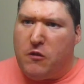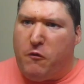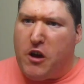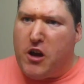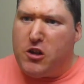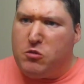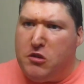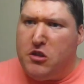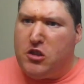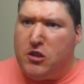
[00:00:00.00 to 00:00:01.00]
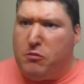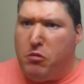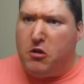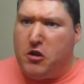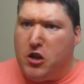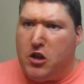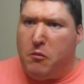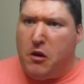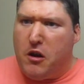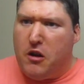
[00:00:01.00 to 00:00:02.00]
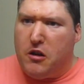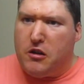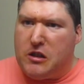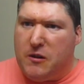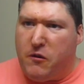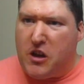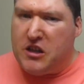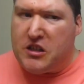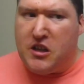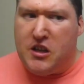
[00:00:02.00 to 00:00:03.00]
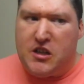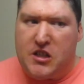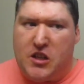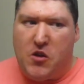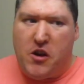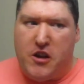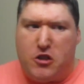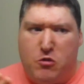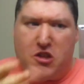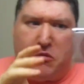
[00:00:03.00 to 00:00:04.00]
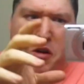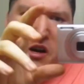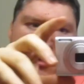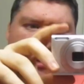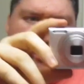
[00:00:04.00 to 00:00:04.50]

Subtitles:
The files wasn't supporting out of my devices, so I switched back to